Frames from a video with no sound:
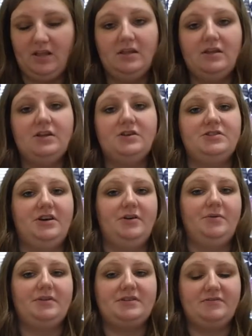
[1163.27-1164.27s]

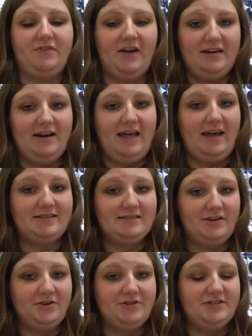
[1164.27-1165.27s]
So to find an
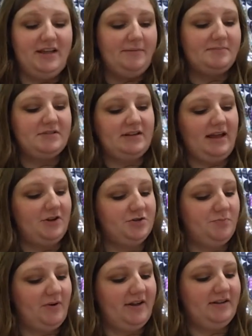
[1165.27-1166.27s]
x-intercept
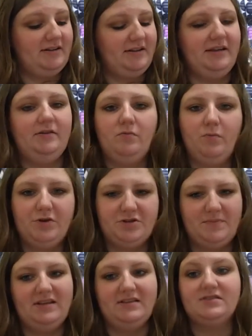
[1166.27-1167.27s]
algebraically, which
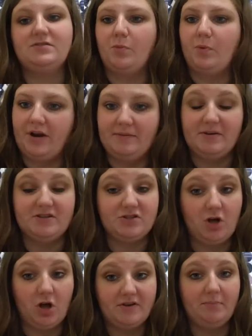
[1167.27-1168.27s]
means we're going to be
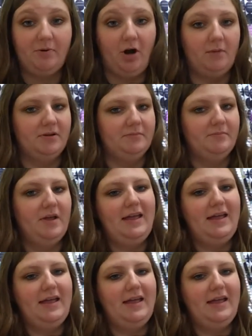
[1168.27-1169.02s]
solving a problem,